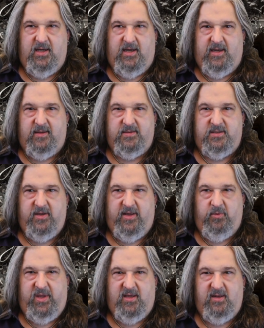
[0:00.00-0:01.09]
so that
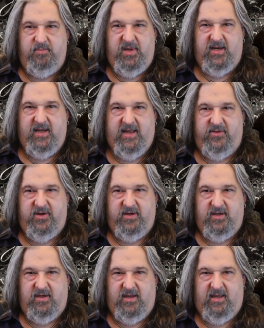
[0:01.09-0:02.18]
we can be together
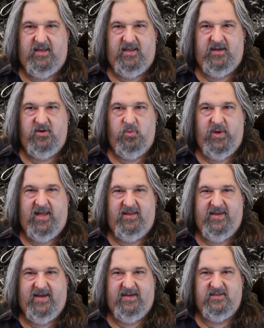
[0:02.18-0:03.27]
in a way
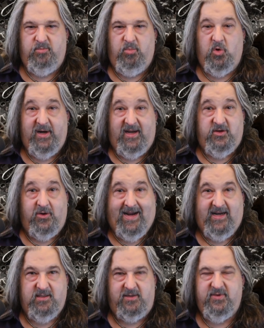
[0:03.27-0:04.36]
that is more
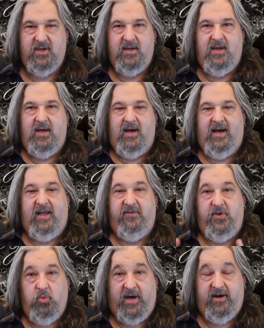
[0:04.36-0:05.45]
interactive. If
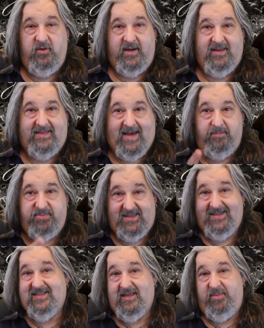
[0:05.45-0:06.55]
you want to look at that,
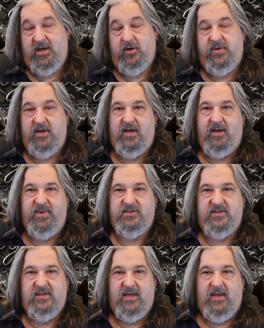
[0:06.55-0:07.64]
please let me know in the comments.
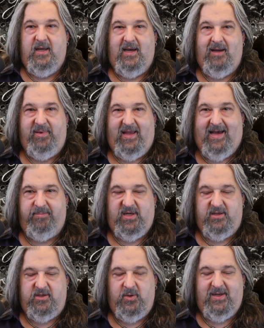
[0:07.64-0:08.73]
I'd be happy to
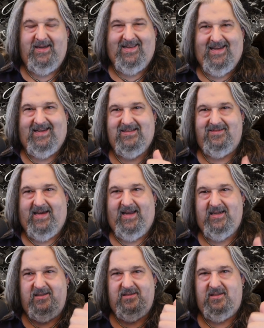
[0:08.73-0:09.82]
do it. Again, like,
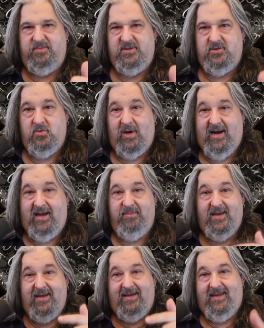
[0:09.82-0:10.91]
subscribe,
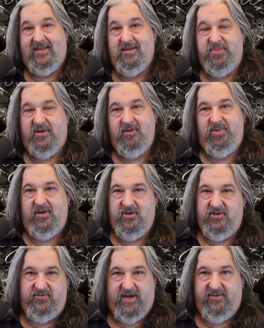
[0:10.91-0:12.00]
hit the bell to be
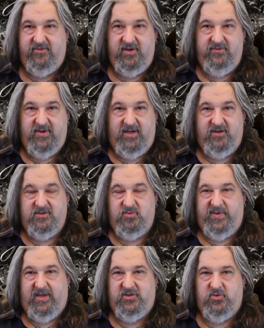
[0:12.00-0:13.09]
notified of new videos when
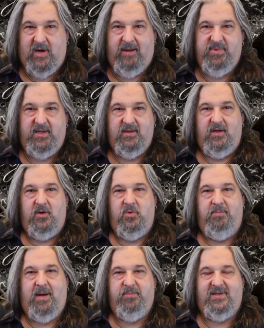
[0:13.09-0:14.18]
they drop.
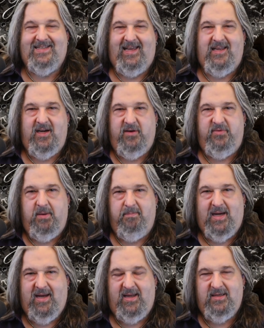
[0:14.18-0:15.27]
Remember, take care of your
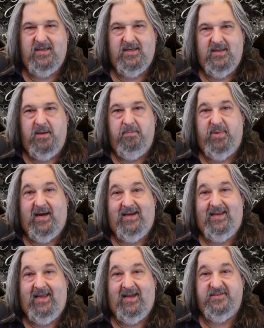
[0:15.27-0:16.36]
mind,
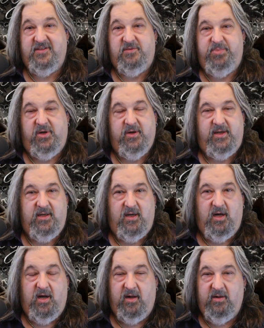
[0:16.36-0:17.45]
body, and spirit.
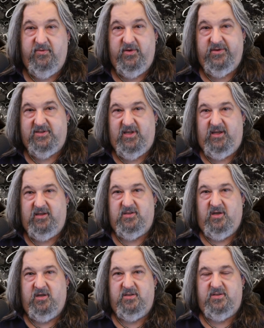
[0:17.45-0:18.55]
All of those things
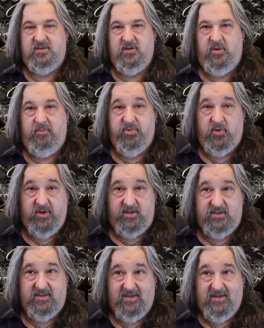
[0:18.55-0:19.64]
are so
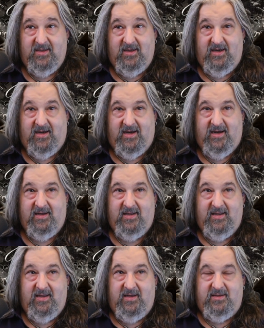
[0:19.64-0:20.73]
important
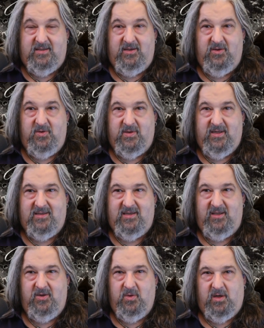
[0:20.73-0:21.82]
to
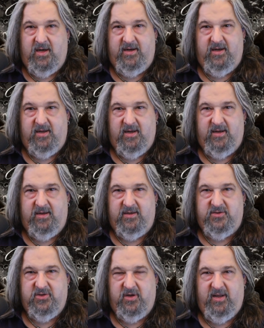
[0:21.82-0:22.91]
continue on a
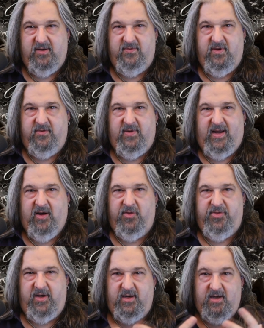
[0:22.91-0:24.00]
journey of health
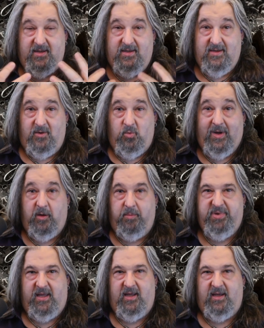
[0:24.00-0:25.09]
and
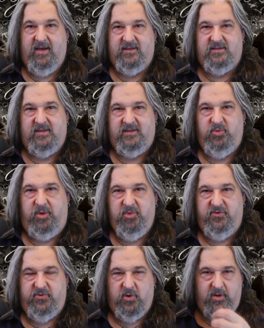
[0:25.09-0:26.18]
well-being as we move
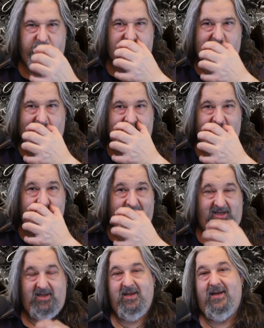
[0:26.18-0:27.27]
forward,
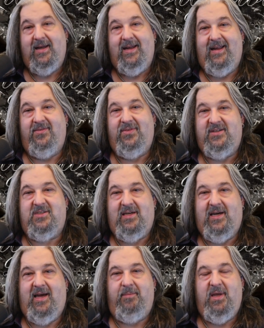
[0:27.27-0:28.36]
particularly in this
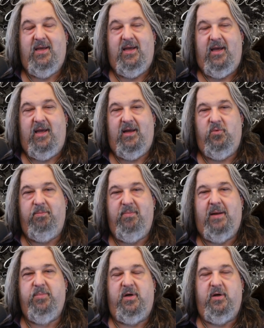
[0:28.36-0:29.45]
time. And
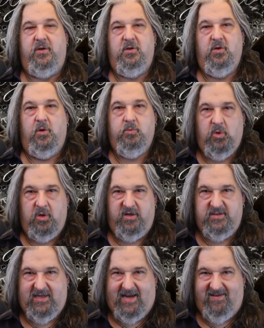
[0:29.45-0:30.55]
remember, your
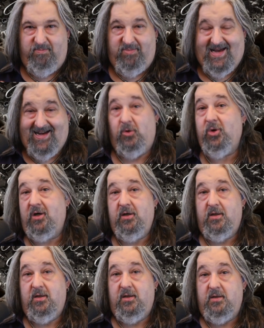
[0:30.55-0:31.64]
words have power,
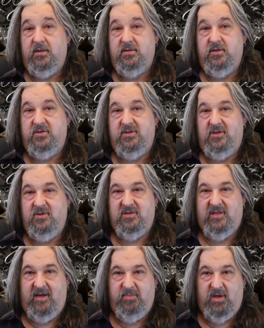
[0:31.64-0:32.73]
so choose
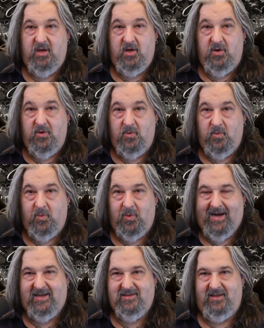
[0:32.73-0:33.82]
them
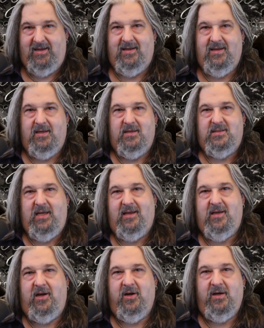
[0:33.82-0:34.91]
wisely. Take
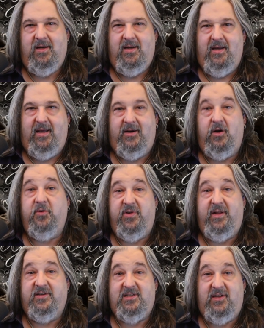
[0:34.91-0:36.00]
care, and hopefully
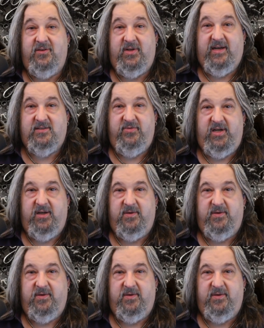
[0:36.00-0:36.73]
I'll see you in the next video.